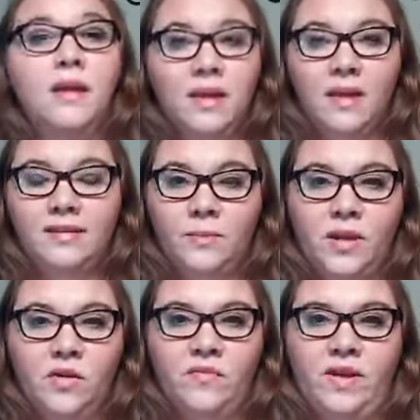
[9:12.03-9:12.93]
it's a
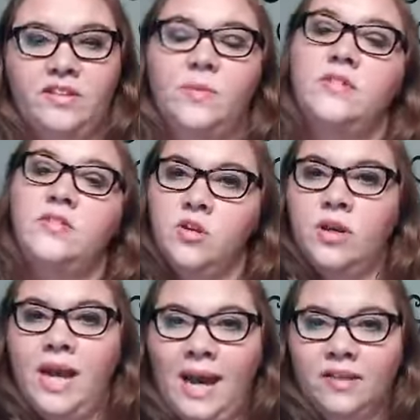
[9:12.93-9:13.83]
bigger investment, so you can
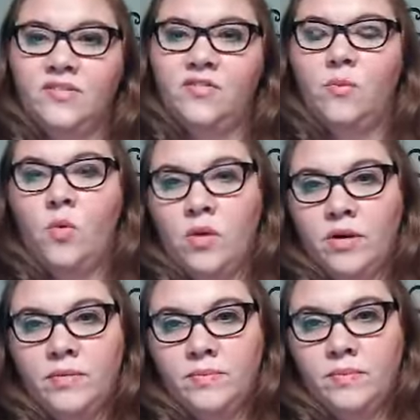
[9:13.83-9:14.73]
ask for
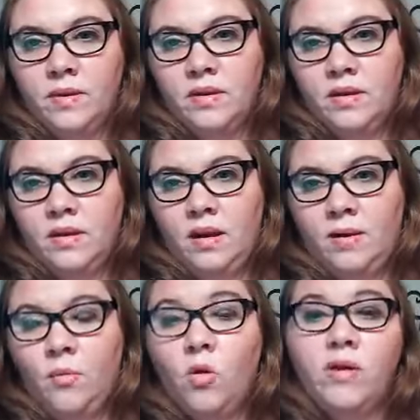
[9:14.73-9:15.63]
more
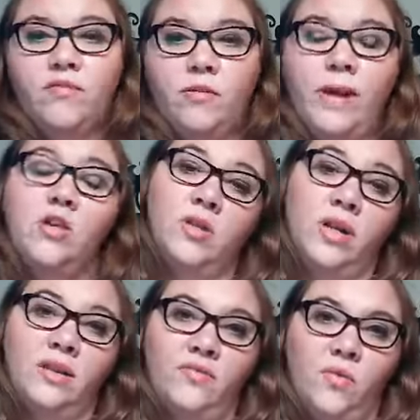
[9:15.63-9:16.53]
information
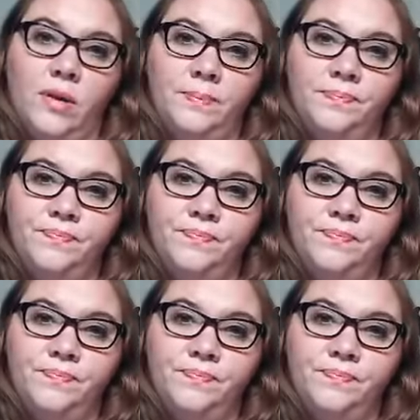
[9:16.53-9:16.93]
on the form.